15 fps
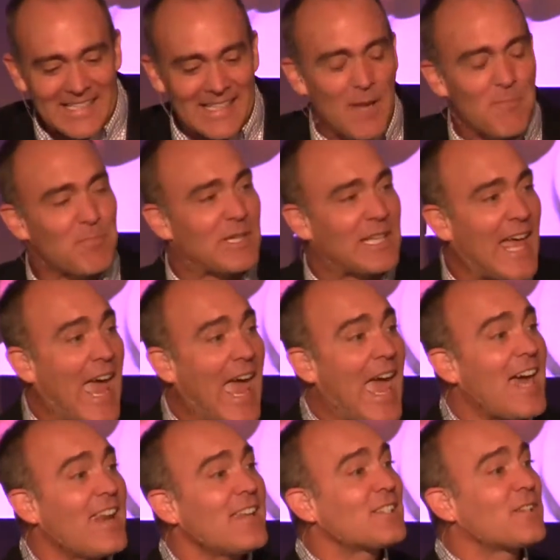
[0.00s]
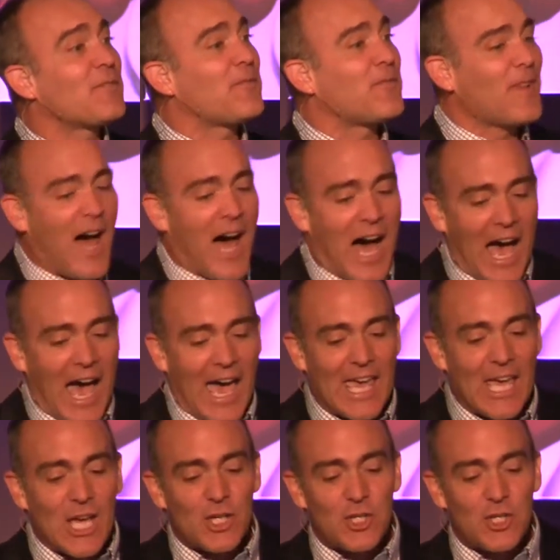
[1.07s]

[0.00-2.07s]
they plan to fly